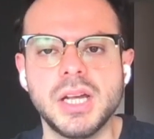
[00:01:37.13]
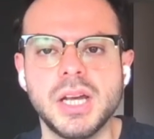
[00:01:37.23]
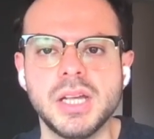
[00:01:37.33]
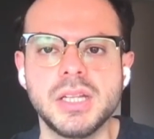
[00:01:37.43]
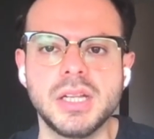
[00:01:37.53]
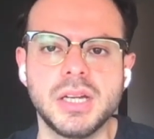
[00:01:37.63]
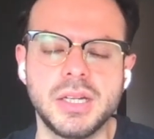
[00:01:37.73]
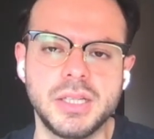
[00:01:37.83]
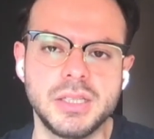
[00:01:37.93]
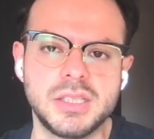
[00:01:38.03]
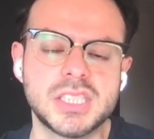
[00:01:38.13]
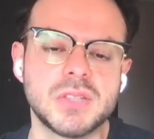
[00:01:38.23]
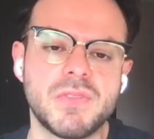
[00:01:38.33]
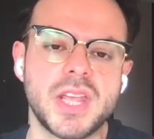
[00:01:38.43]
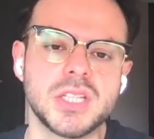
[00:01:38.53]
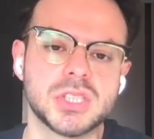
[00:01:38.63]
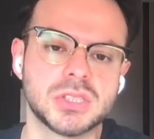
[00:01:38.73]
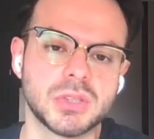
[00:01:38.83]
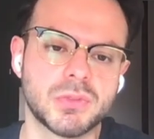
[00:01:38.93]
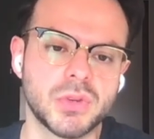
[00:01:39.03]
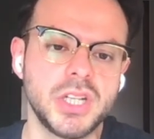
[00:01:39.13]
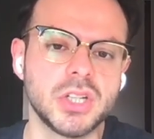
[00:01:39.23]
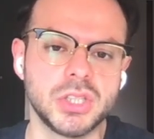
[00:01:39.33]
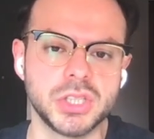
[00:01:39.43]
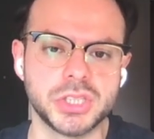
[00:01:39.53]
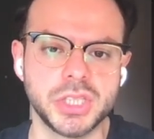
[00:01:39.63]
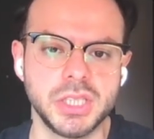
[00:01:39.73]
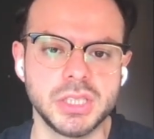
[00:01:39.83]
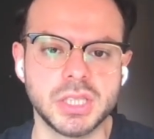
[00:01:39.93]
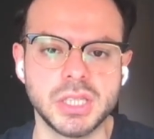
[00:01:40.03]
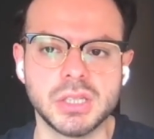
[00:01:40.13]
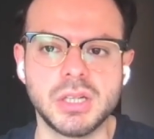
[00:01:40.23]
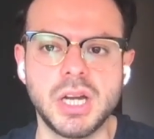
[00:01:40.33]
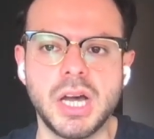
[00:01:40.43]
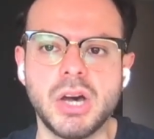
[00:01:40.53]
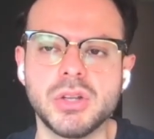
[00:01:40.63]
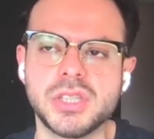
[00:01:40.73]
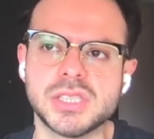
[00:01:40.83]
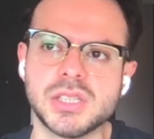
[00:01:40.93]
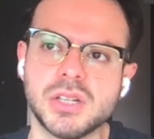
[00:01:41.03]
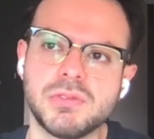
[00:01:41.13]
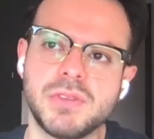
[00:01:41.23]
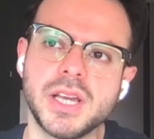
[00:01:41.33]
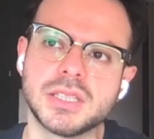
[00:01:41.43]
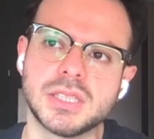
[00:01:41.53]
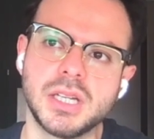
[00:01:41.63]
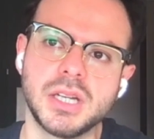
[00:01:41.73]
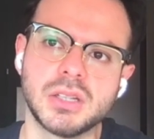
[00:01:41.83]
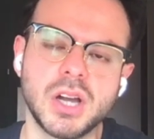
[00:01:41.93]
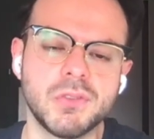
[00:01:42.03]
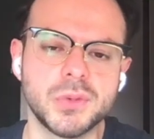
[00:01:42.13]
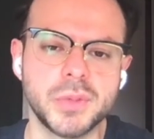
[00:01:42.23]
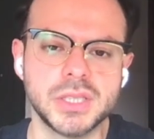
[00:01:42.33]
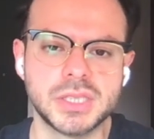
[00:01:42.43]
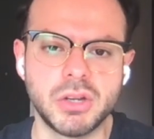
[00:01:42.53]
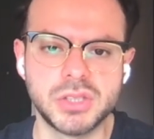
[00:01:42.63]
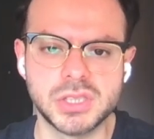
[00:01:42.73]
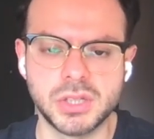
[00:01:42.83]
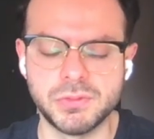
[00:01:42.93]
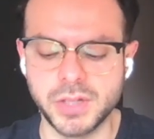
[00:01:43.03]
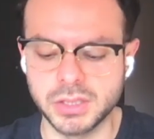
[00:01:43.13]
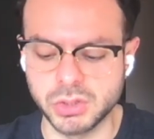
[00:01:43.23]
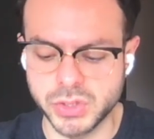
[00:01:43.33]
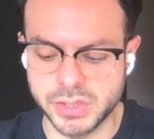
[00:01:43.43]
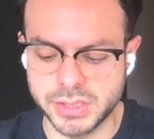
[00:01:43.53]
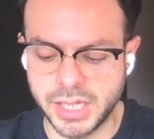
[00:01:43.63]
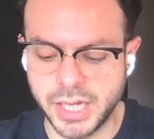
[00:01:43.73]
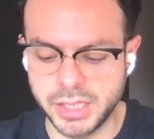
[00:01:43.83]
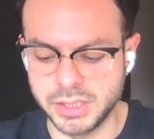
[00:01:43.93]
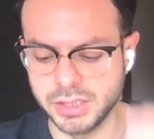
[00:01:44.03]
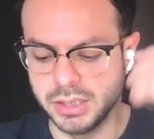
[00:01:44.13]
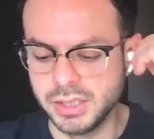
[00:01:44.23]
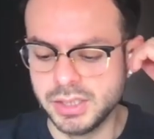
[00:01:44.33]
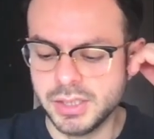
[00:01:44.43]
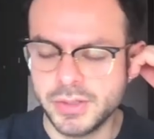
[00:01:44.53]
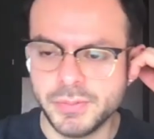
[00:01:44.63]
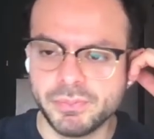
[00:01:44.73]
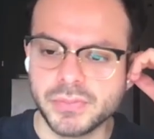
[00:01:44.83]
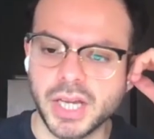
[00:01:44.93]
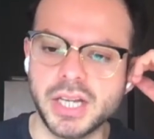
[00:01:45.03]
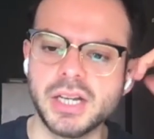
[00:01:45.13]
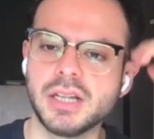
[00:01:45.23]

and disadvantages of green energy. Like, how does it affect governments? How does it affect our society? And